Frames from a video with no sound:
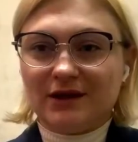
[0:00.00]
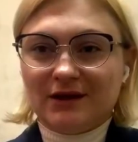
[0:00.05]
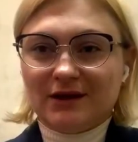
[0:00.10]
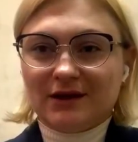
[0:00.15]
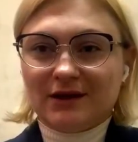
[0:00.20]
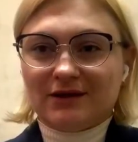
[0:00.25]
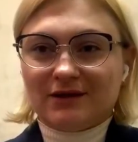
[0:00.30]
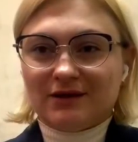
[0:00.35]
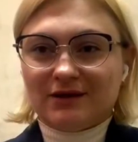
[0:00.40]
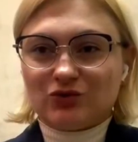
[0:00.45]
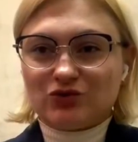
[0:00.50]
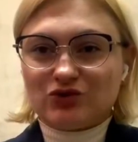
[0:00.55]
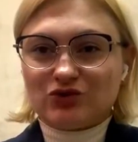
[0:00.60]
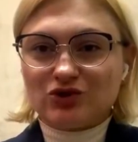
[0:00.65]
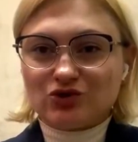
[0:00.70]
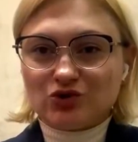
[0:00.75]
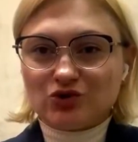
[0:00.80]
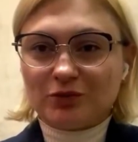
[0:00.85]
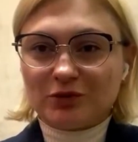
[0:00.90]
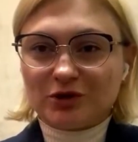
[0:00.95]
is in the
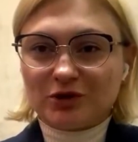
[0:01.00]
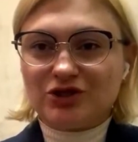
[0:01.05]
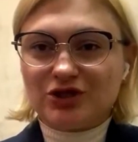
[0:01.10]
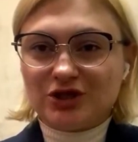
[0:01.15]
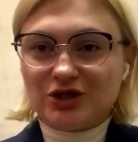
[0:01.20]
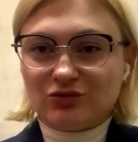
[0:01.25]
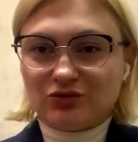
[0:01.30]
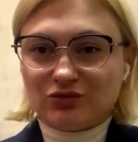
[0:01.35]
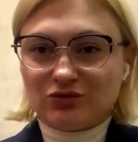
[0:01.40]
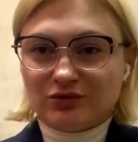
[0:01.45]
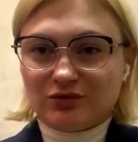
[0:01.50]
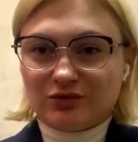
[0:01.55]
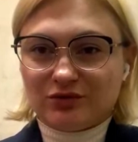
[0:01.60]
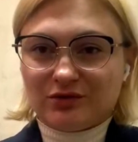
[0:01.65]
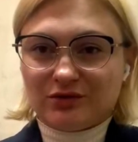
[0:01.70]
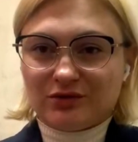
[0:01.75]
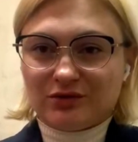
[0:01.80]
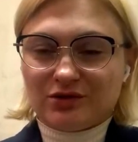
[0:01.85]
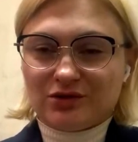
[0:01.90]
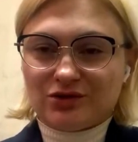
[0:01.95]
focus of attention.
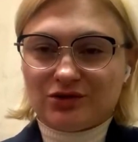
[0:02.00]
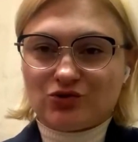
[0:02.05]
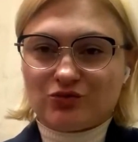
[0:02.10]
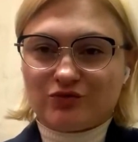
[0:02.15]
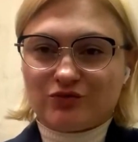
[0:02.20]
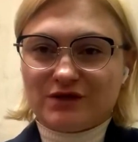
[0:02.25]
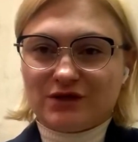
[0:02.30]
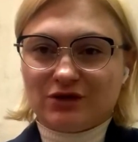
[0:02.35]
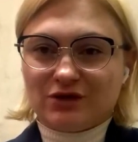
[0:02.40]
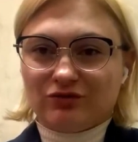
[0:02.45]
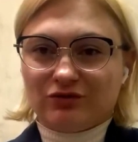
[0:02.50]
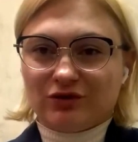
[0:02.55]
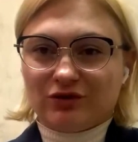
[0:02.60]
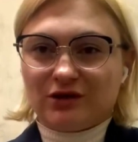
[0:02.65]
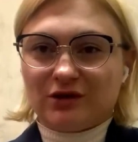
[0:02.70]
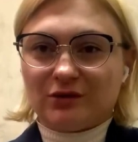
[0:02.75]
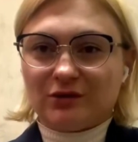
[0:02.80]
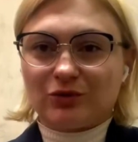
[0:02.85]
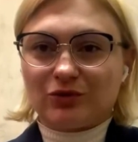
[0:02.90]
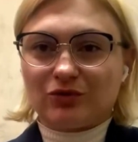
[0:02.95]
Of course, it would be
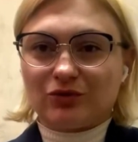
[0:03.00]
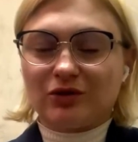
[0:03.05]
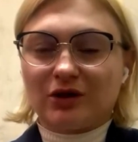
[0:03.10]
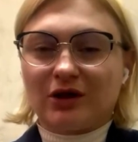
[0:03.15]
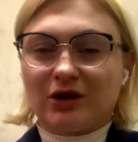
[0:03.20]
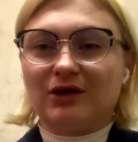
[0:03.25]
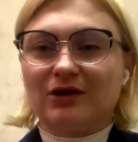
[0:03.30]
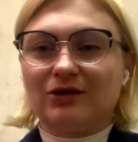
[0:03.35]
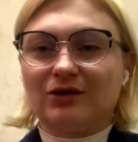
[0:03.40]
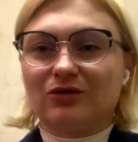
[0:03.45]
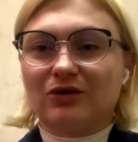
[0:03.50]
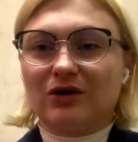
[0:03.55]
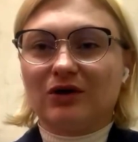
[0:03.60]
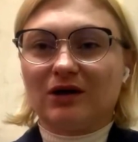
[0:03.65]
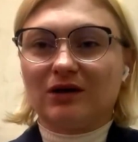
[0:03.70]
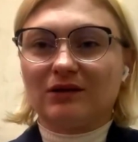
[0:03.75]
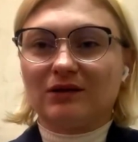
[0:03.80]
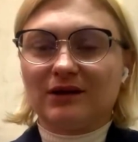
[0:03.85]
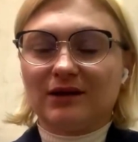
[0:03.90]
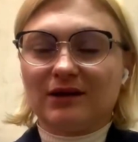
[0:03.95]
better if
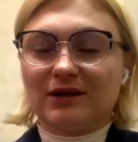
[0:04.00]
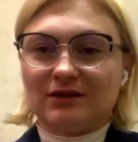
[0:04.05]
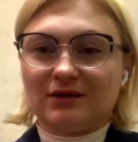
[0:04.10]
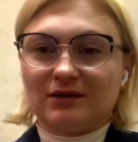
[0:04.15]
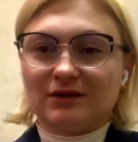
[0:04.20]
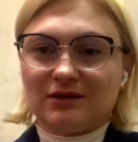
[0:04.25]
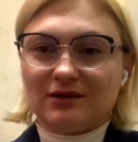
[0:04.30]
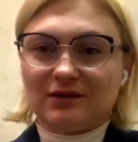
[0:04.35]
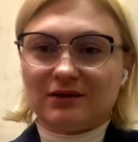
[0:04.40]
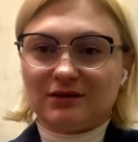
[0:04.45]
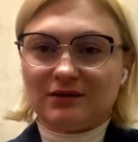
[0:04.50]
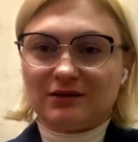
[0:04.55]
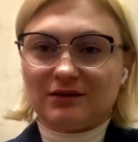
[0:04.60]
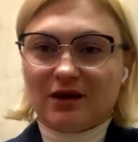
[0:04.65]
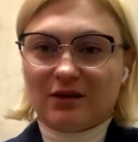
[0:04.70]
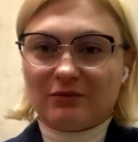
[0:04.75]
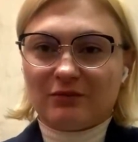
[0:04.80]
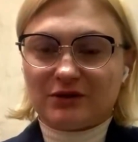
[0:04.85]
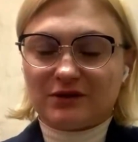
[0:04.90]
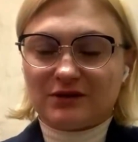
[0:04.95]
we would have
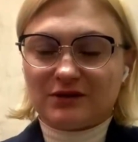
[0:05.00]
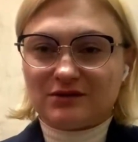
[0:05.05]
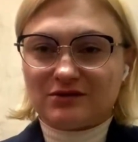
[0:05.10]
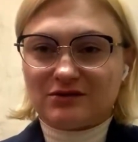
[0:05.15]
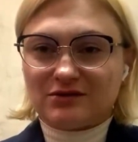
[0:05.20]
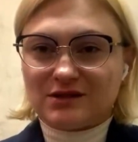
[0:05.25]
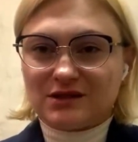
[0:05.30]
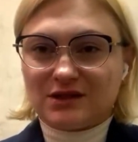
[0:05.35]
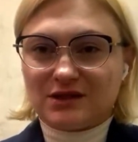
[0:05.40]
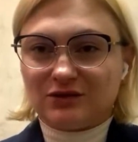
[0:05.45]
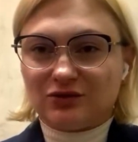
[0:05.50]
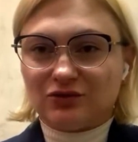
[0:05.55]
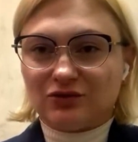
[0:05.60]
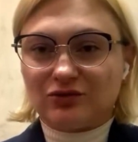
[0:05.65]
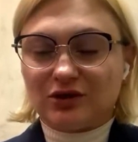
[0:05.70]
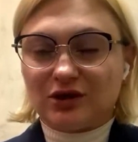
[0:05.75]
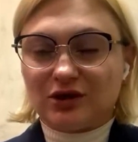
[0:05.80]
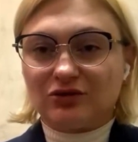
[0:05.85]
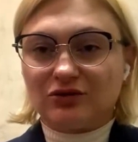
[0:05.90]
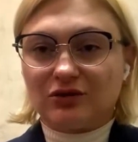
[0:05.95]
some other
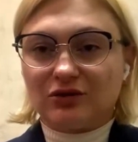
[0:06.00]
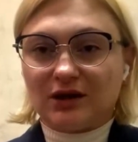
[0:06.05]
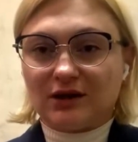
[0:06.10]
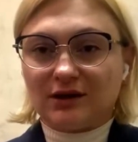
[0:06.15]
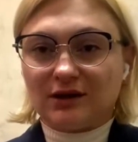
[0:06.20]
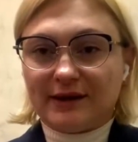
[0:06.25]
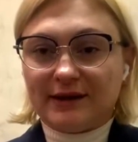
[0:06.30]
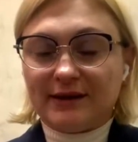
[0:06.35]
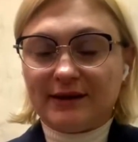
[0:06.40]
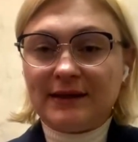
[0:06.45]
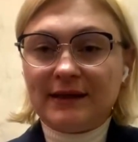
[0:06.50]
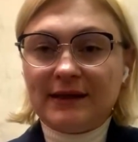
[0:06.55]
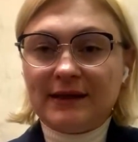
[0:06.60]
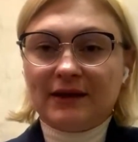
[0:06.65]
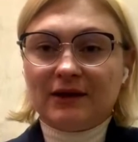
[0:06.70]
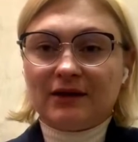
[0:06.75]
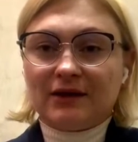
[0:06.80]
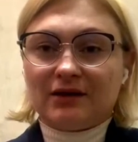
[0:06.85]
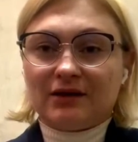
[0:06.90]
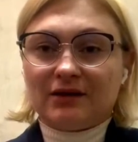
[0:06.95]
reason,
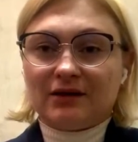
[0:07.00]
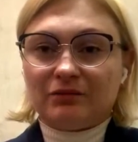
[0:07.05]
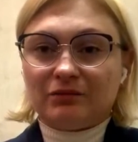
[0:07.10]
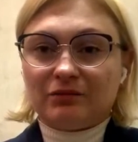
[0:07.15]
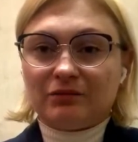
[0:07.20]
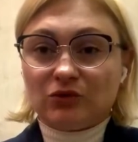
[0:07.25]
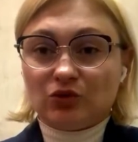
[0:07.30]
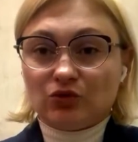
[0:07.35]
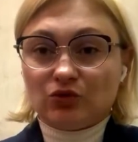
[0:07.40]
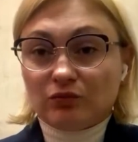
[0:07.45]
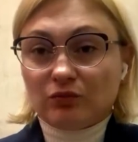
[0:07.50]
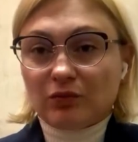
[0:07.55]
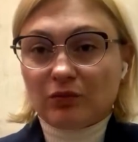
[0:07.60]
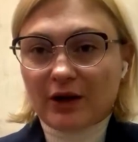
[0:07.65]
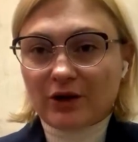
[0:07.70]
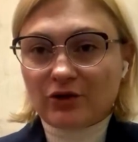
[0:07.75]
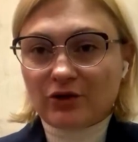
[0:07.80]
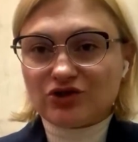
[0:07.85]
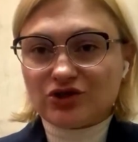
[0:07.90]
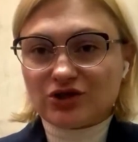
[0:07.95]
but
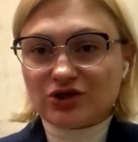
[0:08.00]
this